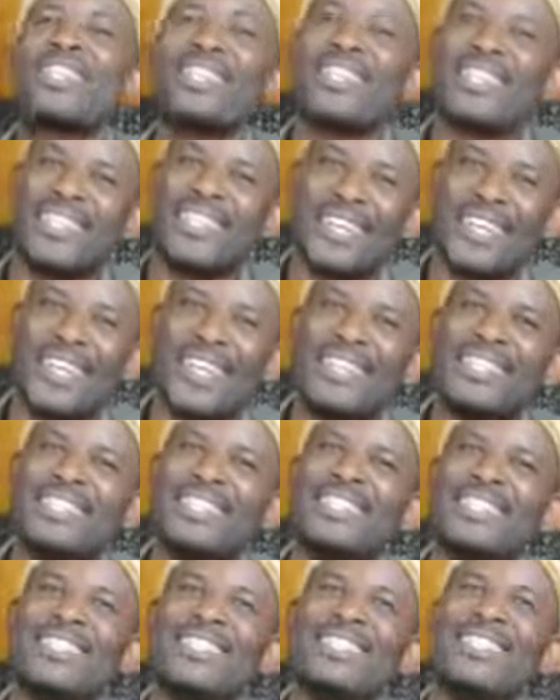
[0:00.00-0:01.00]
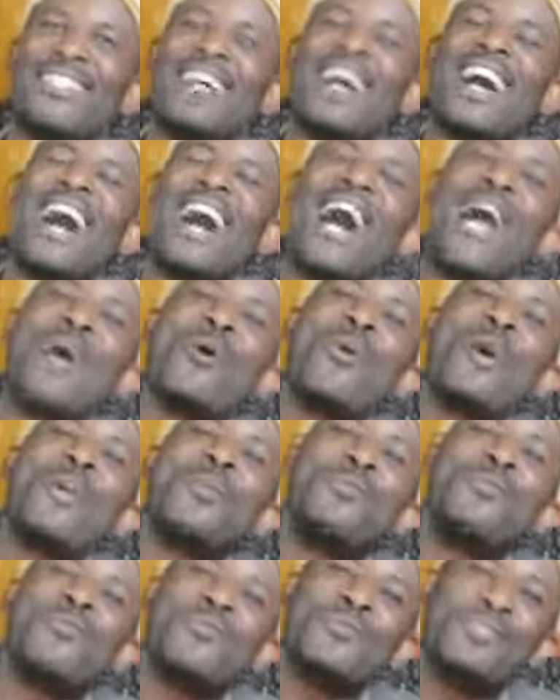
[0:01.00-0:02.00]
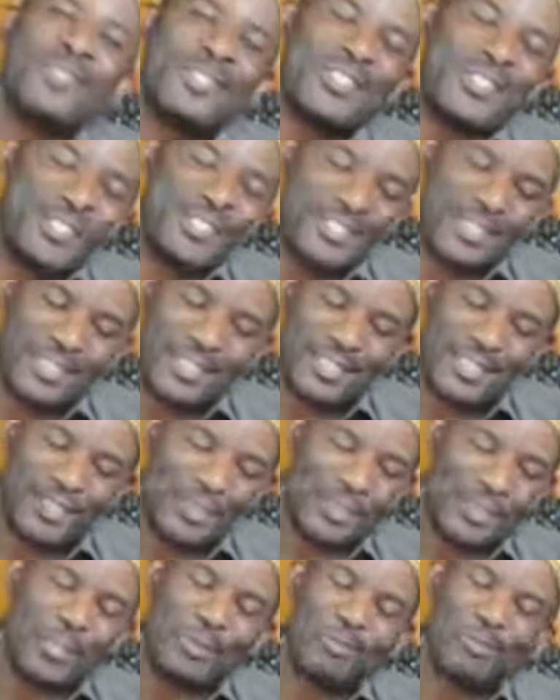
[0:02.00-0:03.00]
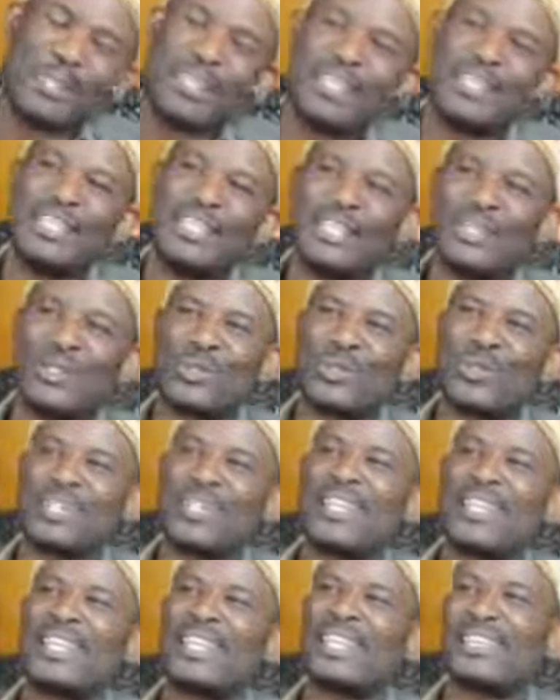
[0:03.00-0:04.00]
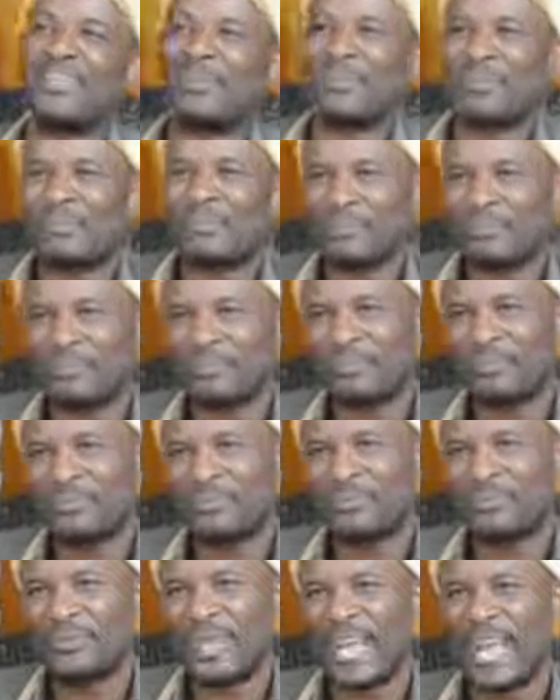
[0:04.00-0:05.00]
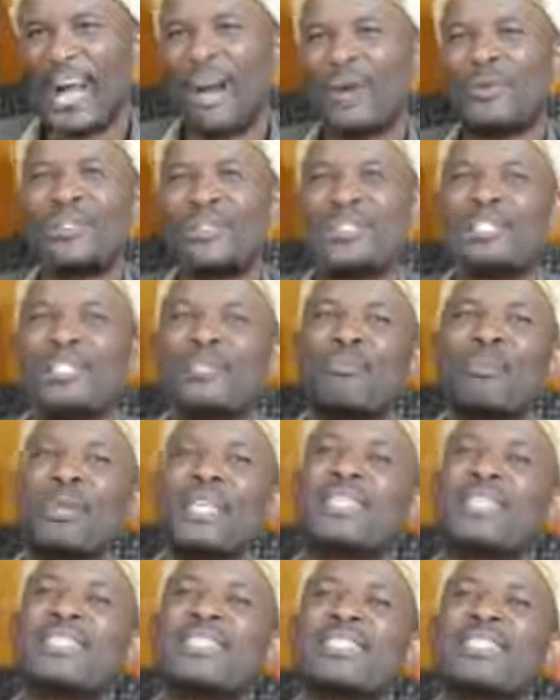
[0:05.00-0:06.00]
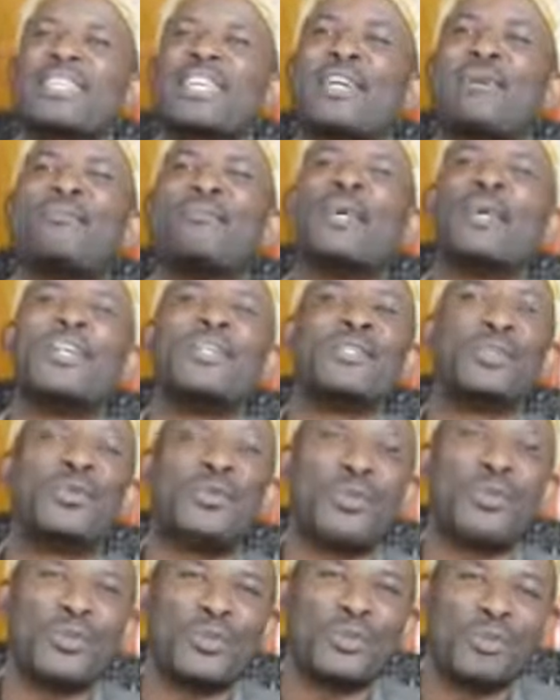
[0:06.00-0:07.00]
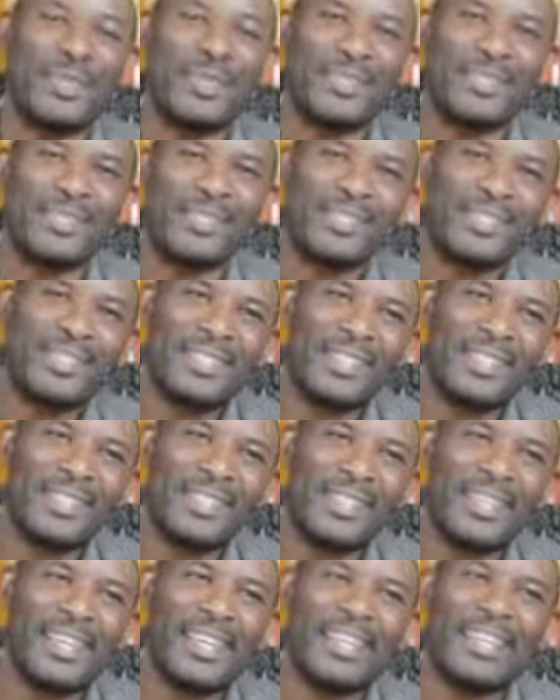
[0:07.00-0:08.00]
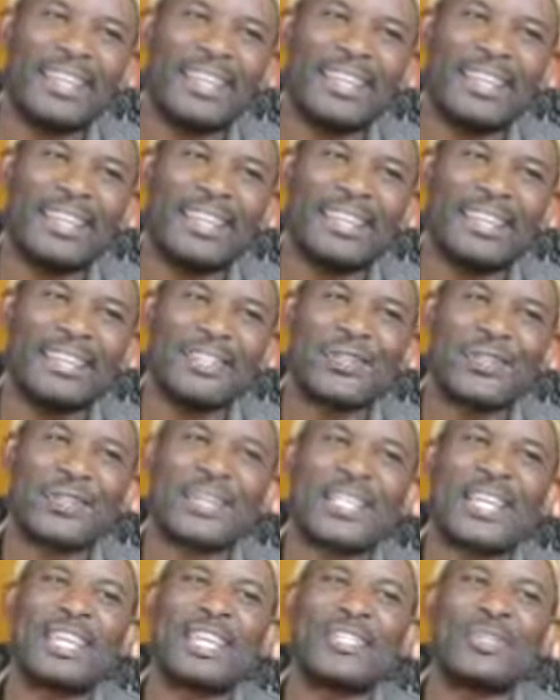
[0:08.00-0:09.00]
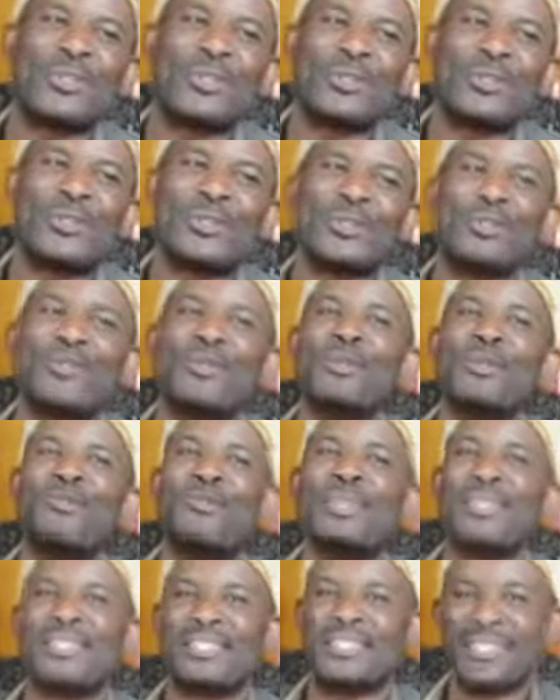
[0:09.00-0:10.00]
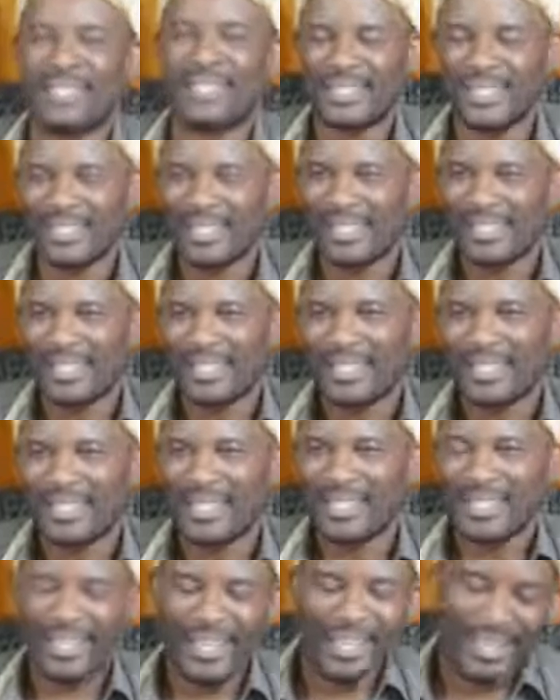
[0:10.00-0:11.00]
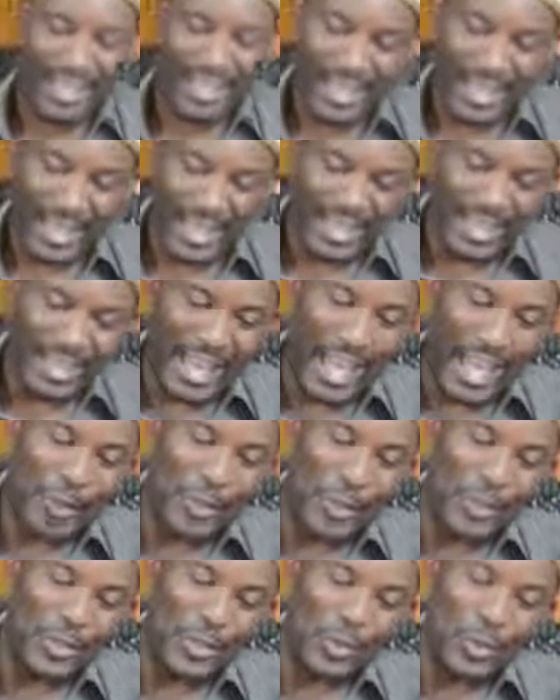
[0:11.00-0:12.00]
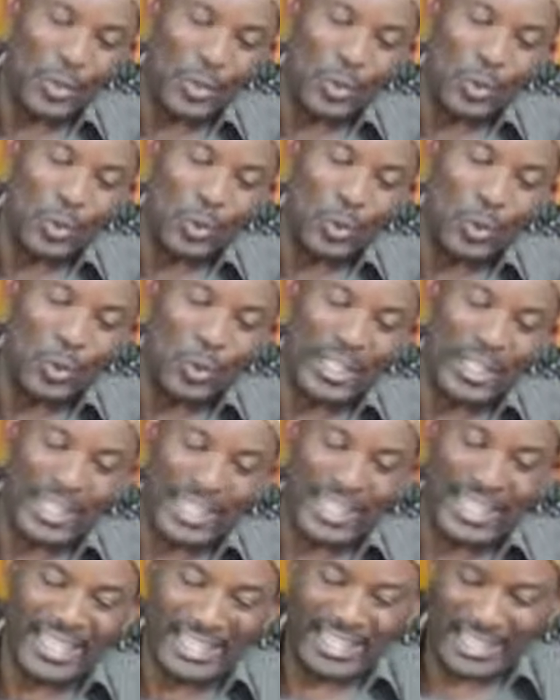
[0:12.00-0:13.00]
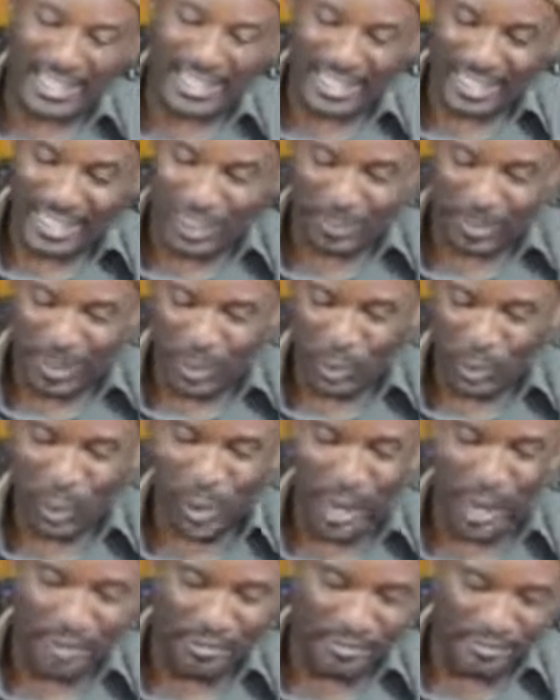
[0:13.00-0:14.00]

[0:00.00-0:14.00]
Then I went to the beginning to study how did the blessings came by to the human society or human beings. Then I went to Genesis chapter 12.